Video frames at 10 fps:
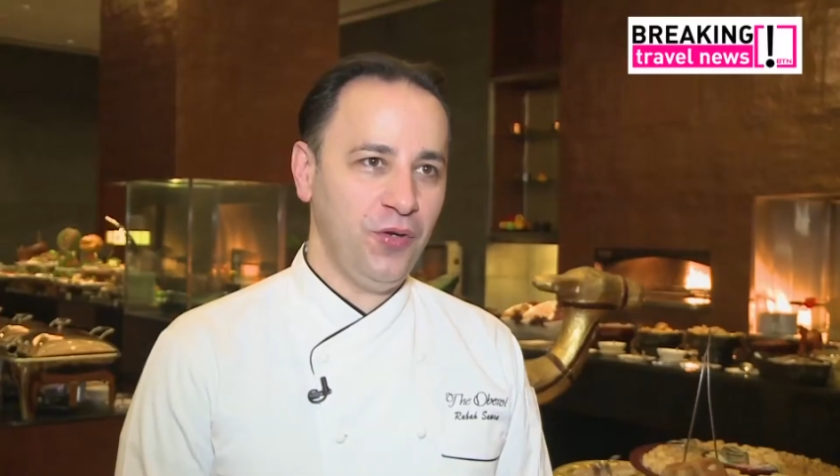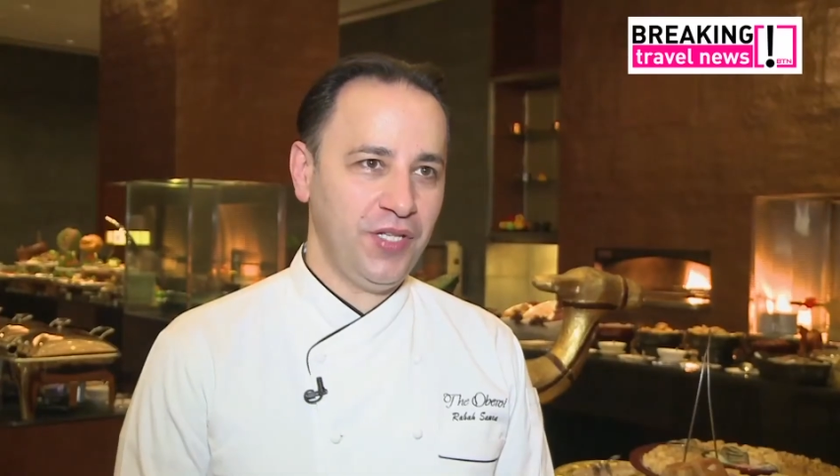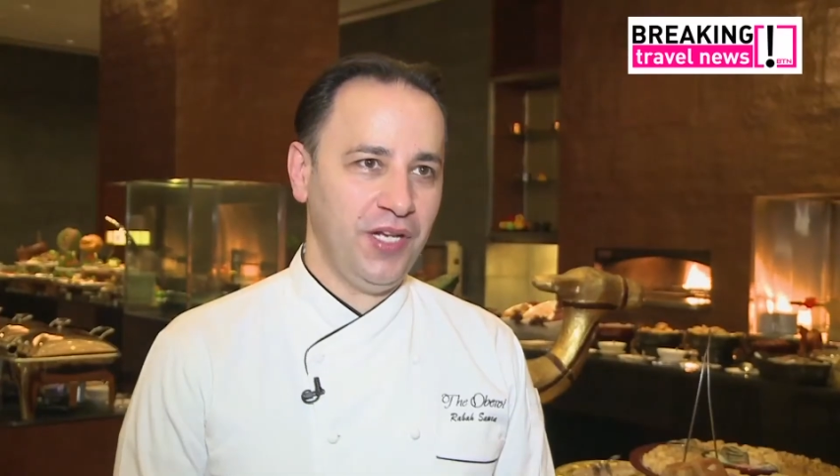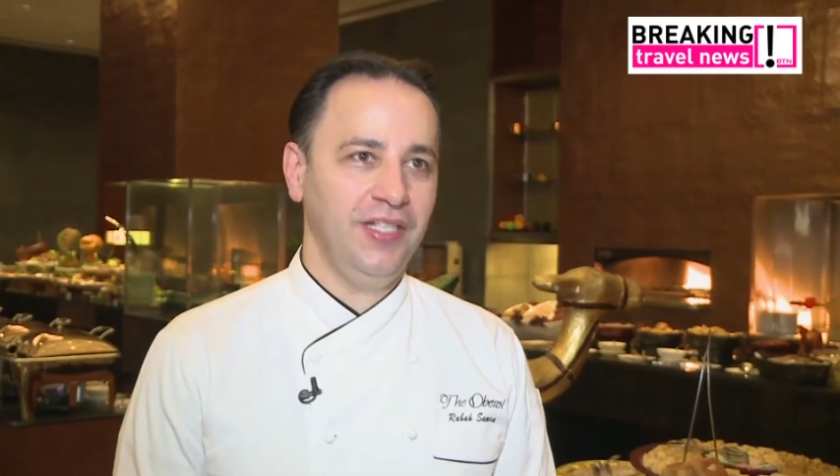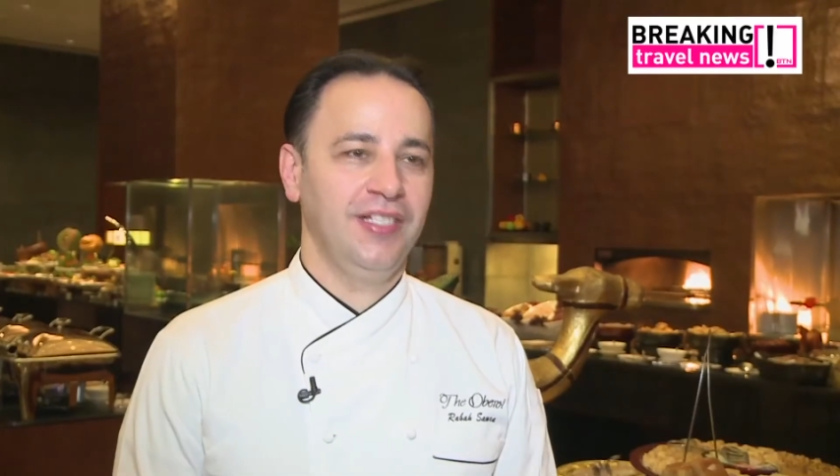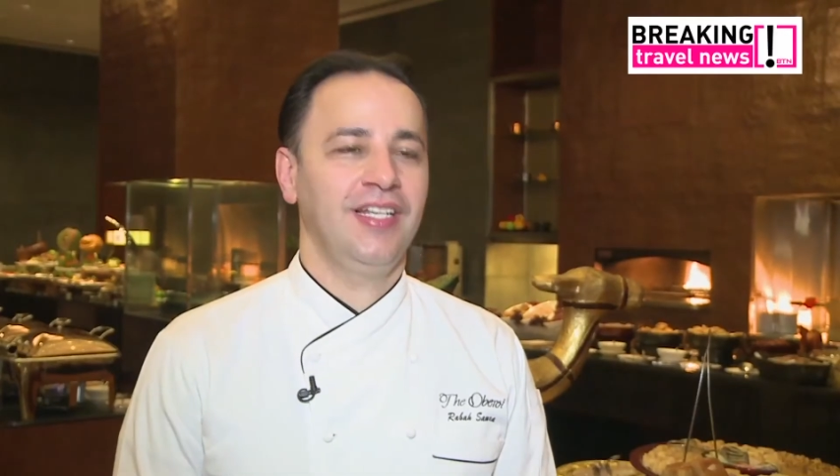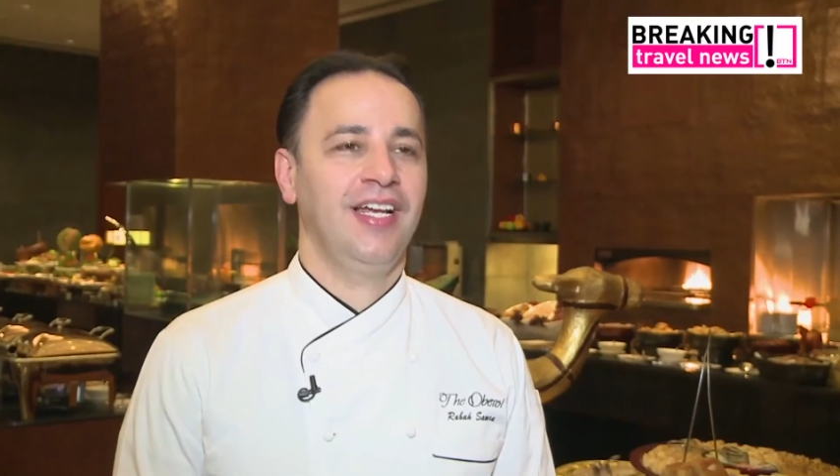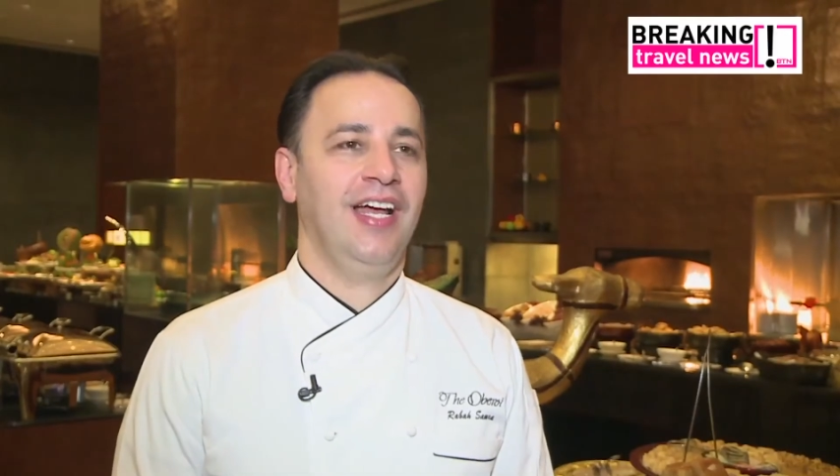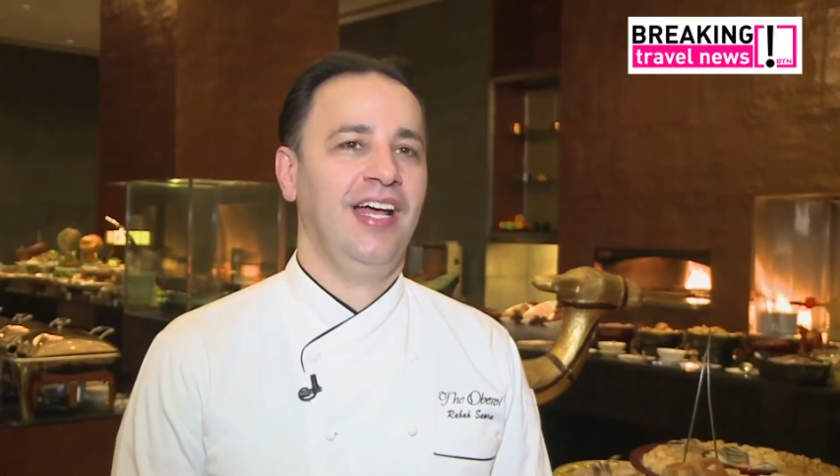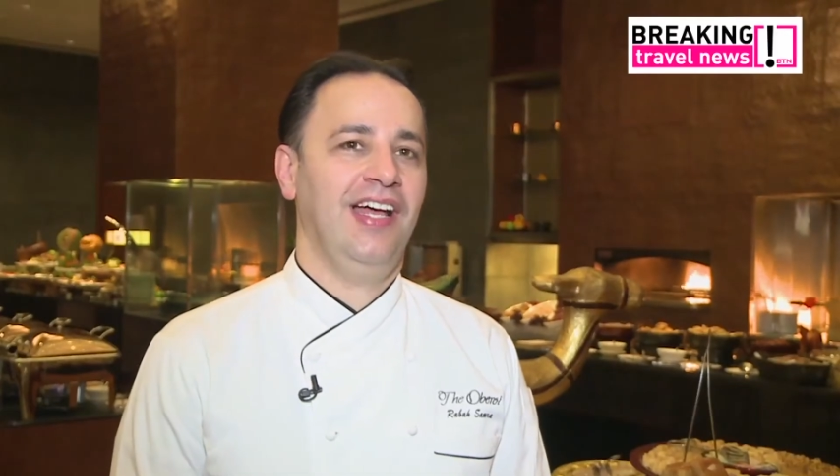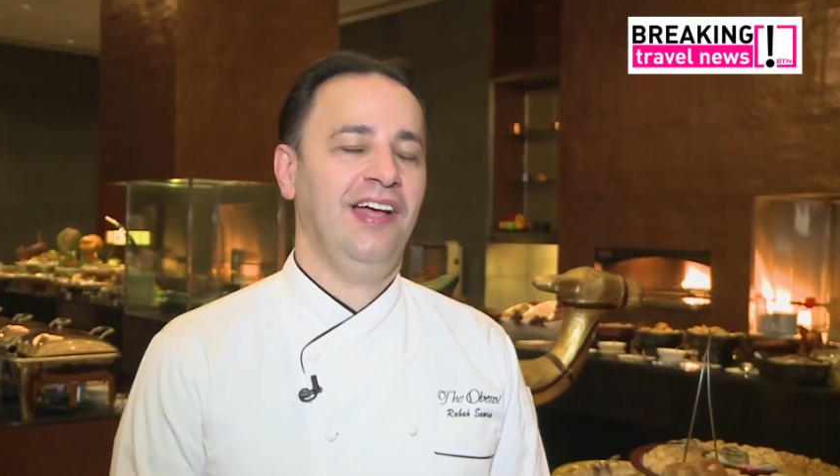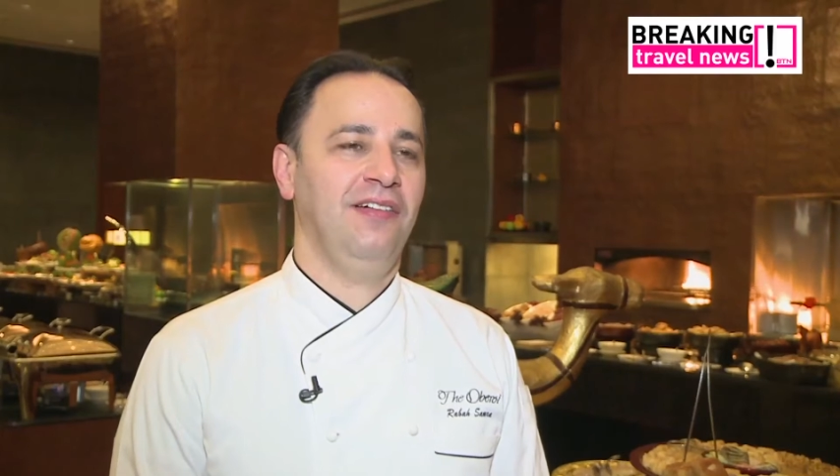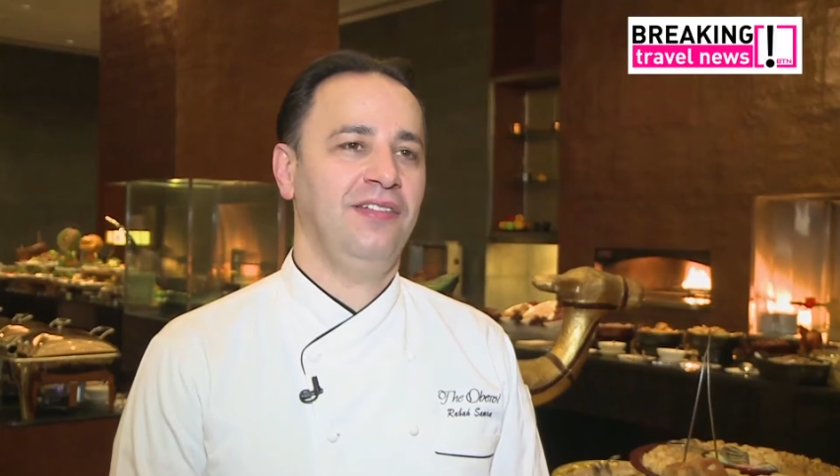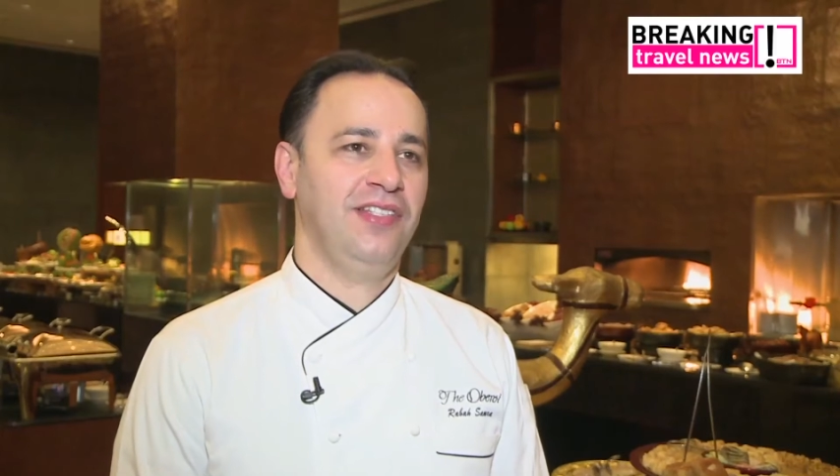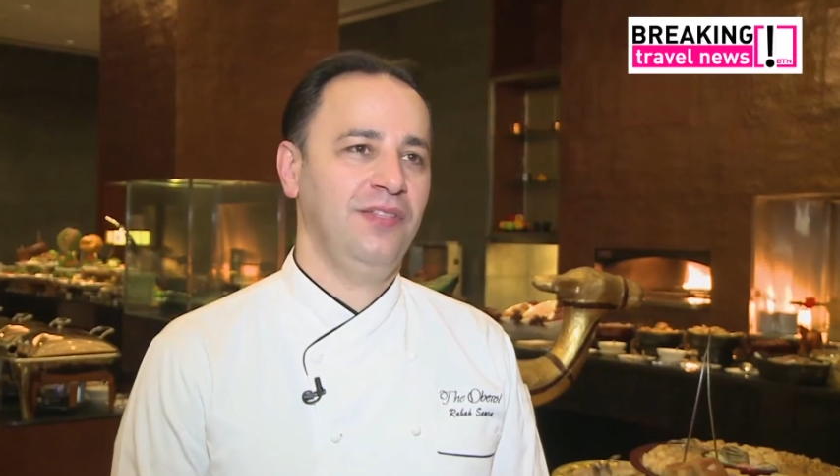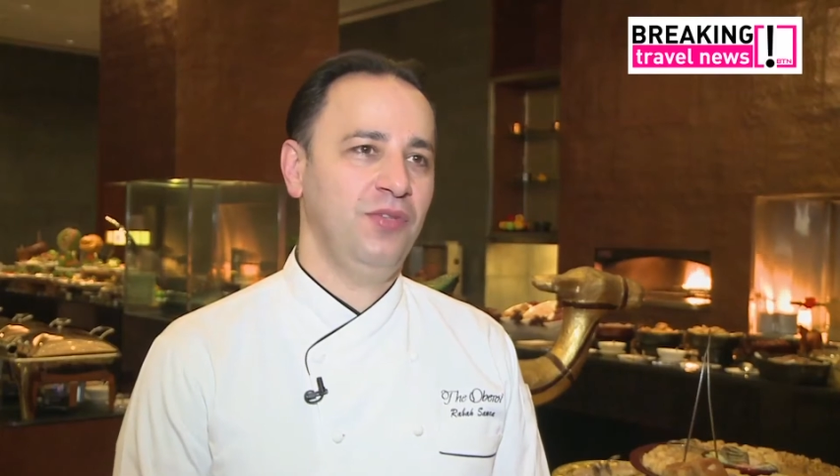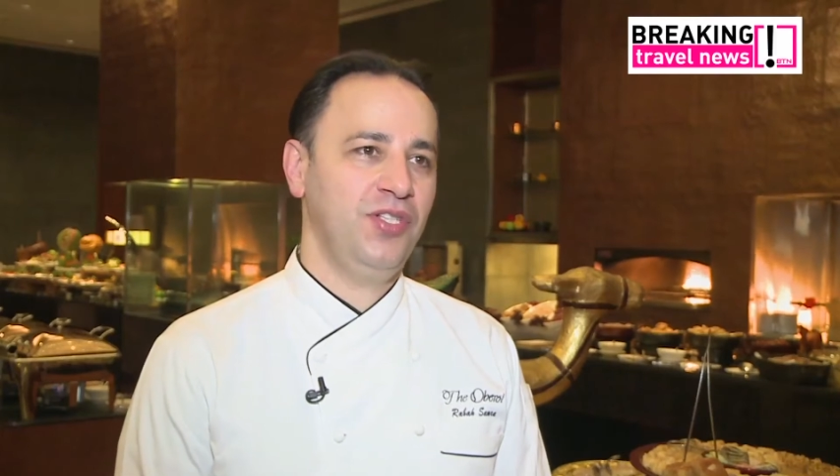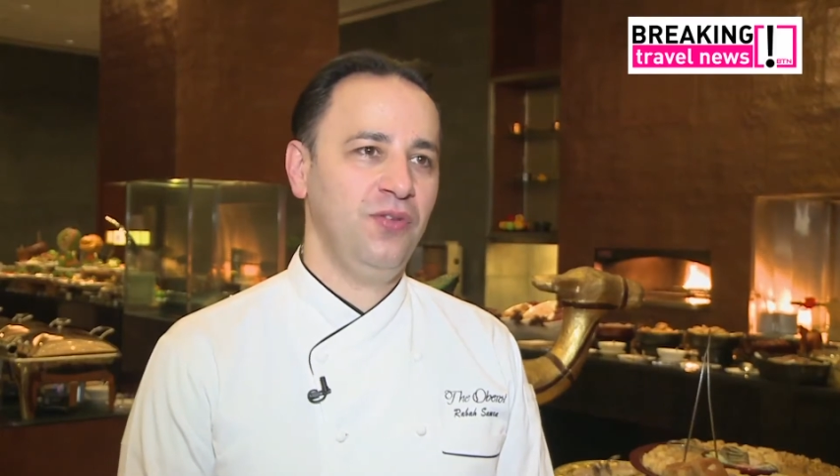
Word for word: Hotel with